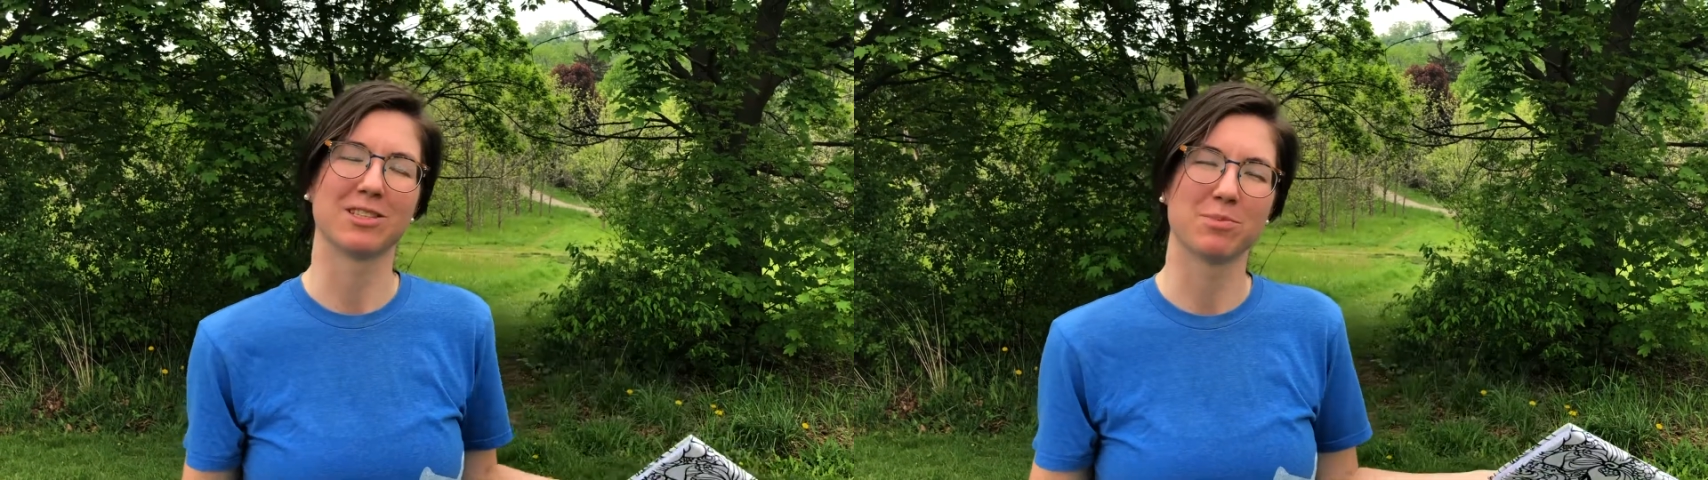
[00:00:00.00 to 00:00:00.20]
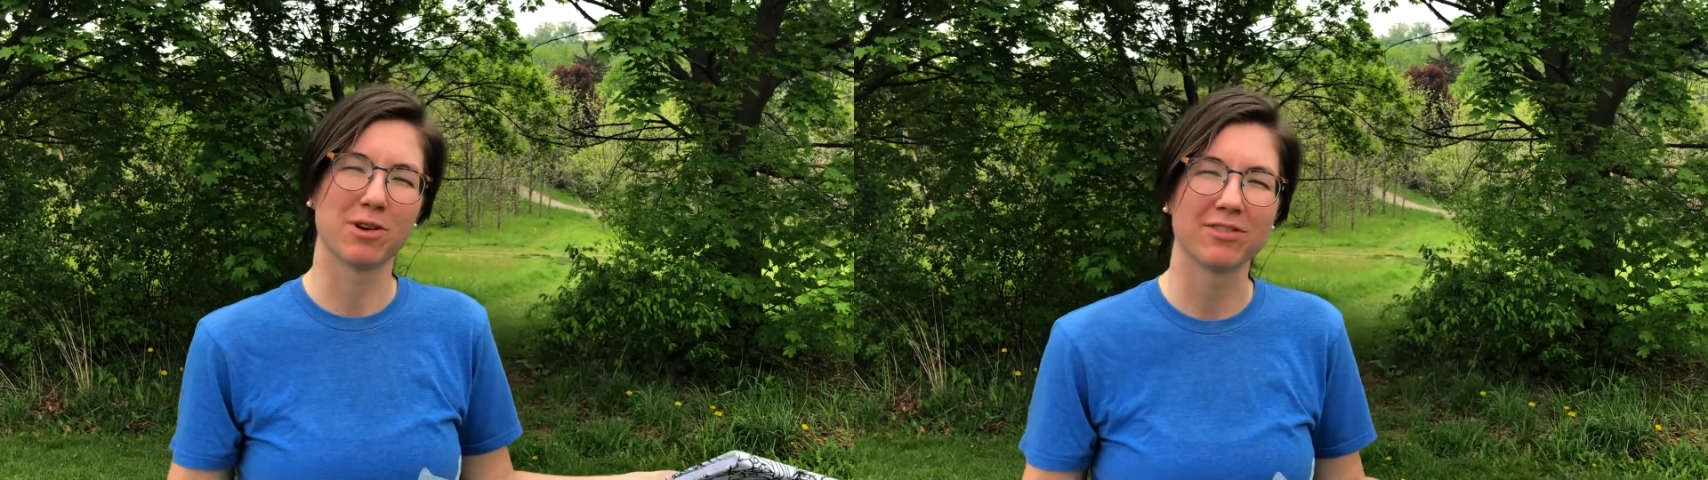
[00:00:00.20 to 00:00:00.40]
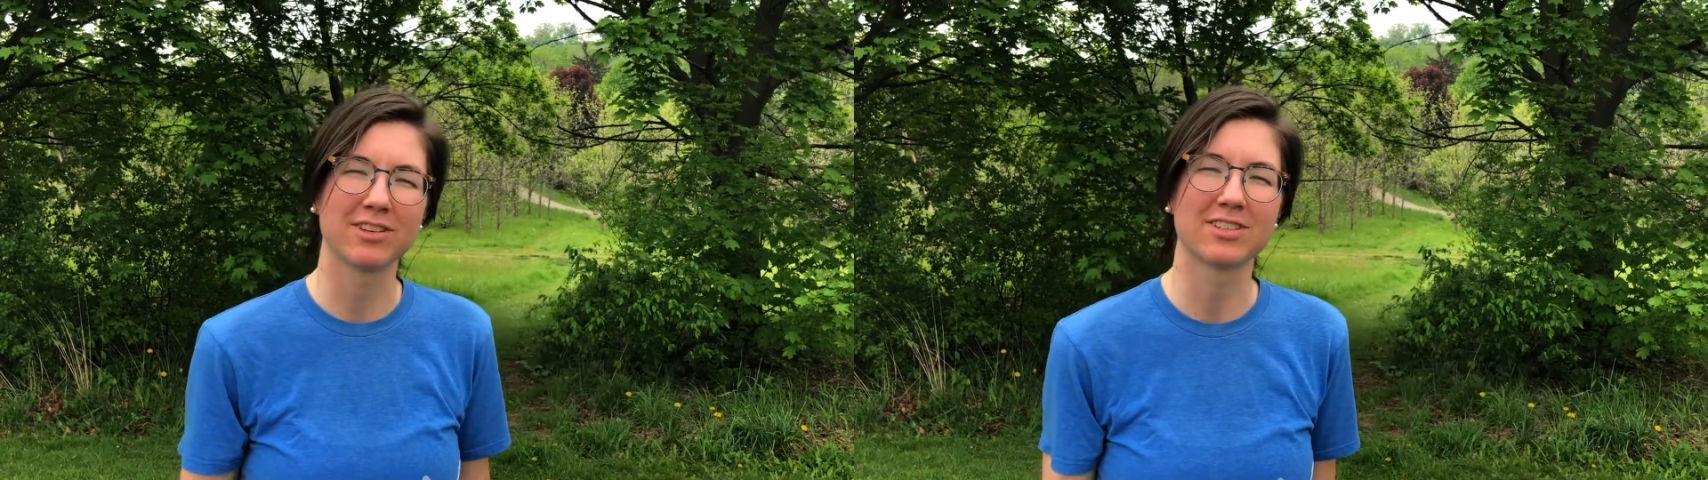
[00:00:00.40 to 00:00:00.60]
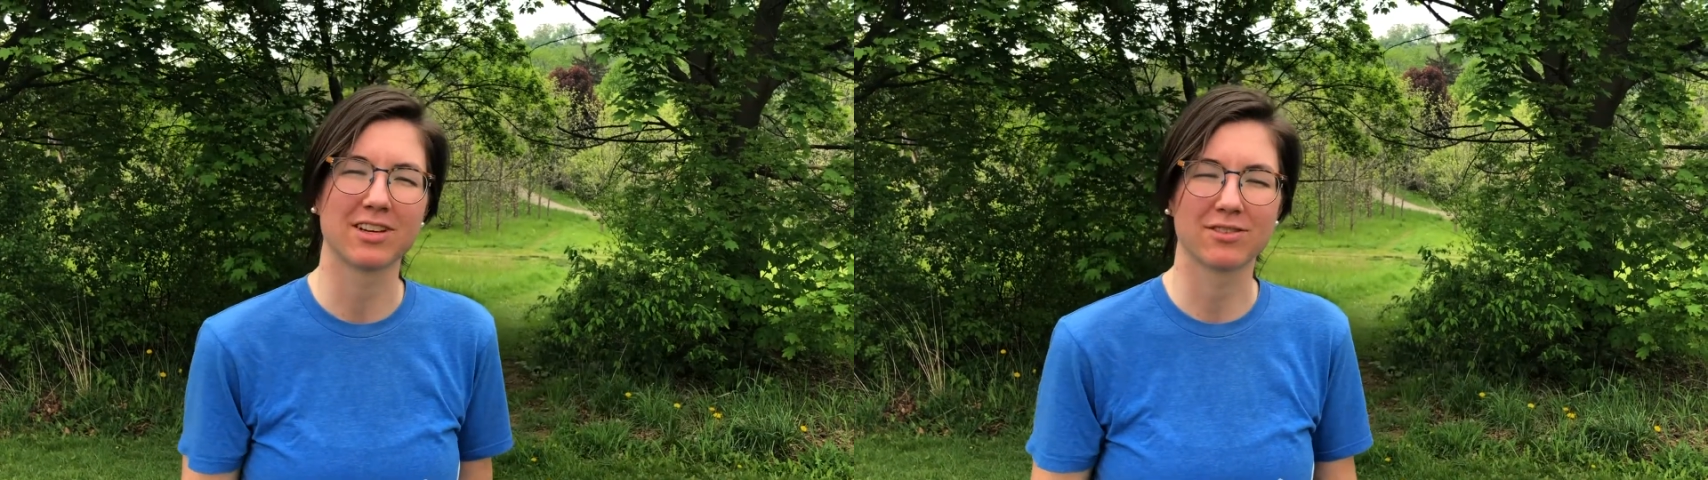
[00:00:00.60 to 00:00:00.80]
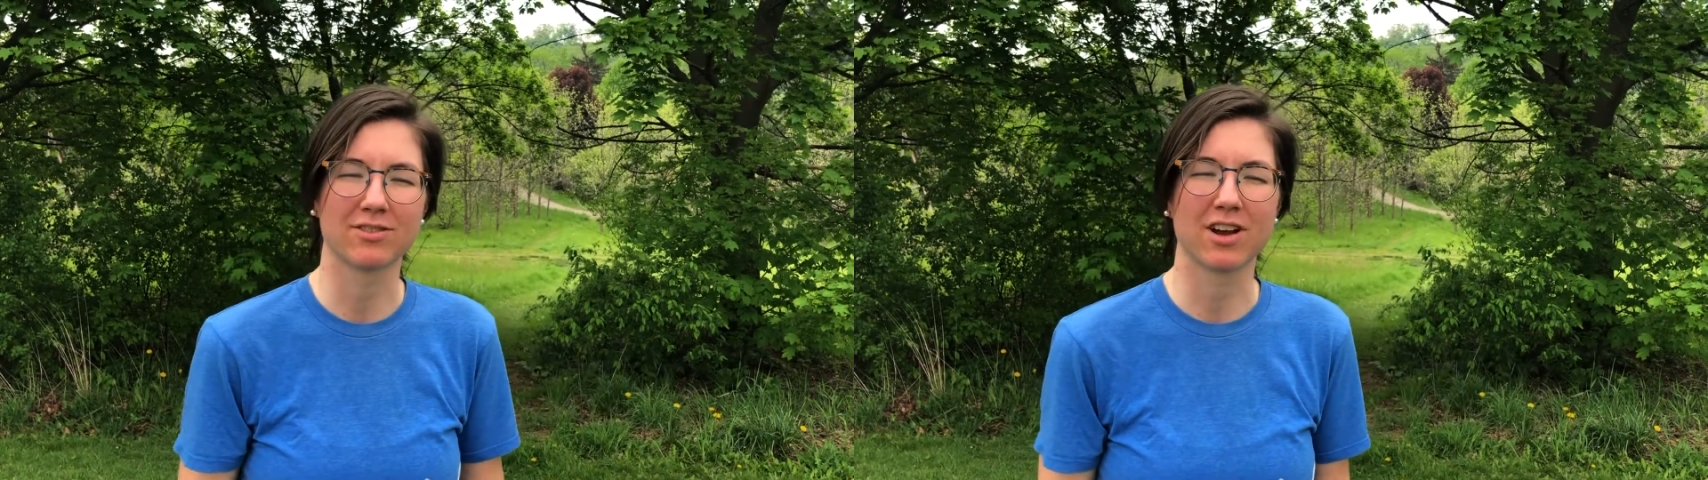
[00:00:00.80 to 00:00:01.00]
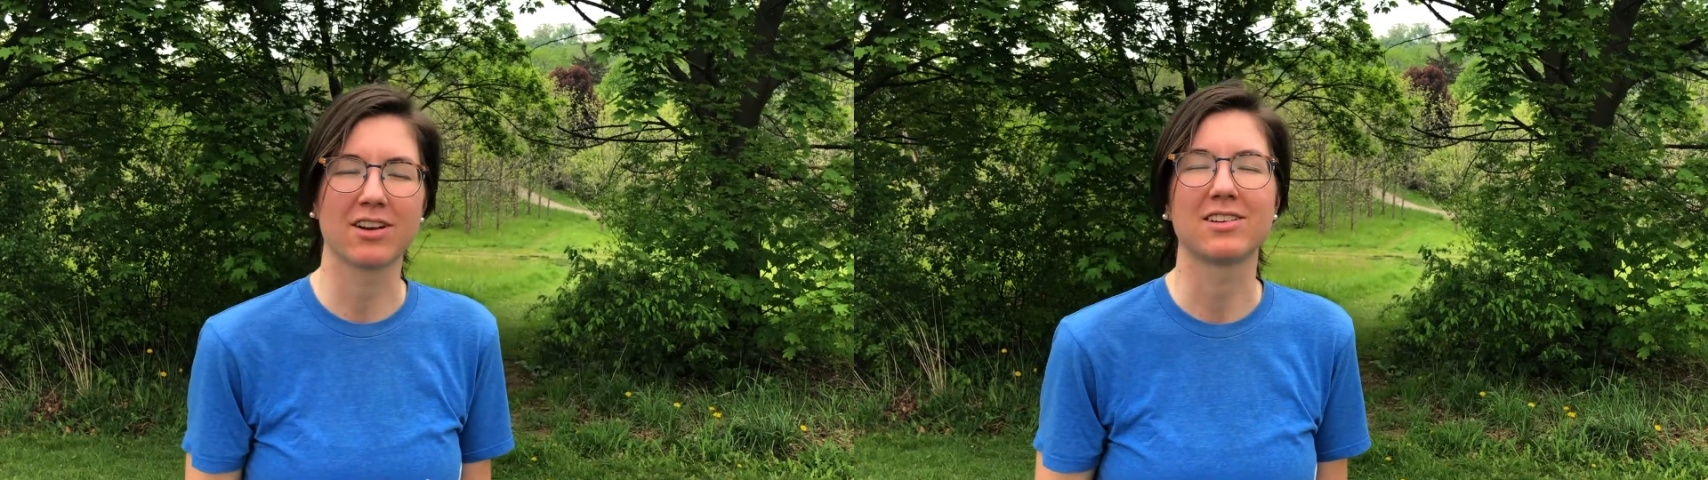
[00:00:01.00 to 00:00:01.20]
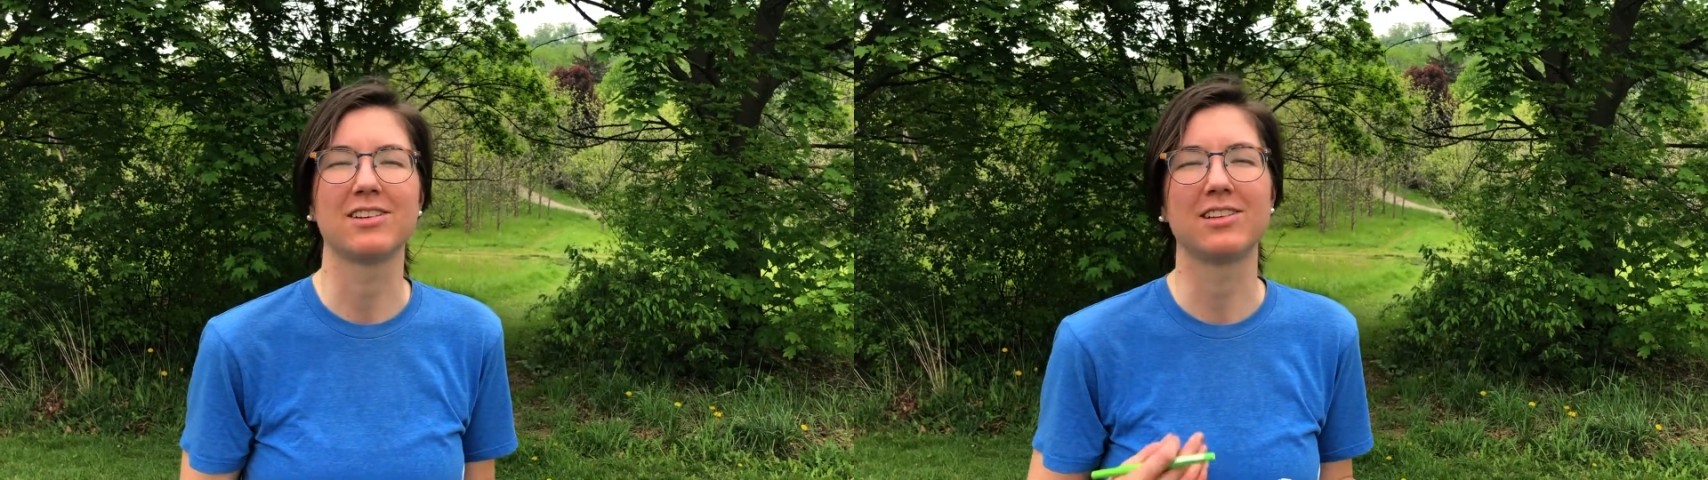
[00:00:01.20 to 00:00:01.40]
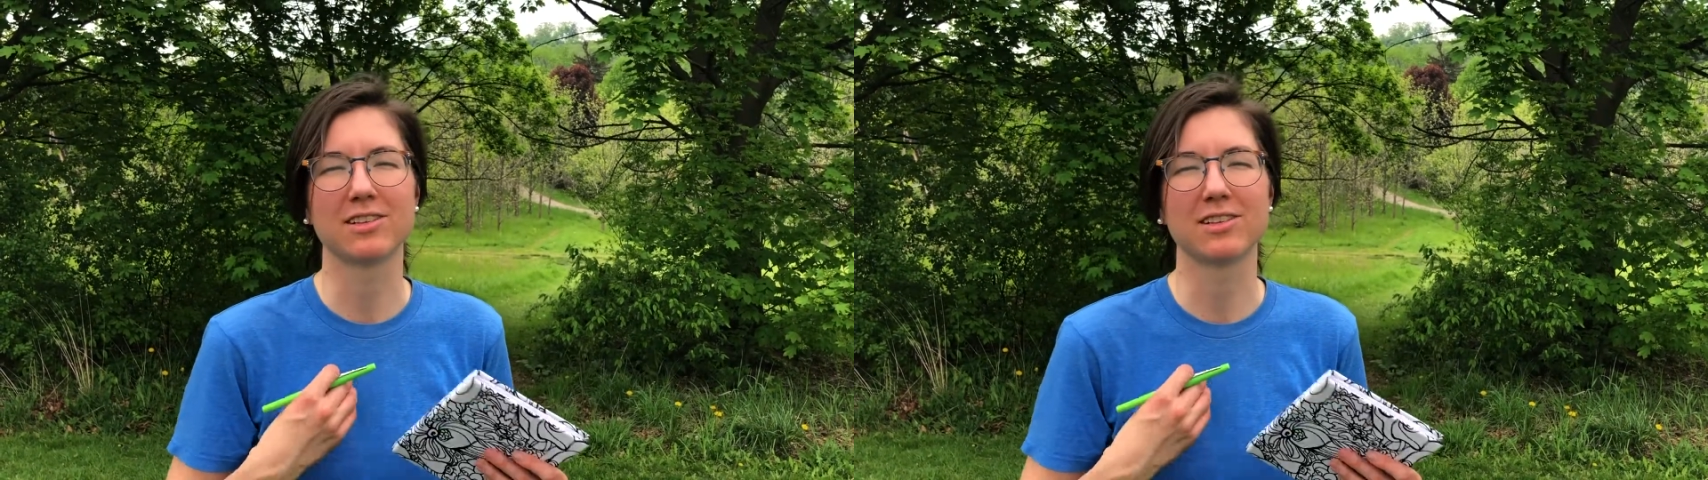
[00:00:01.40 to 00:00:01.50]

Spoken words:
the perfect Son of God,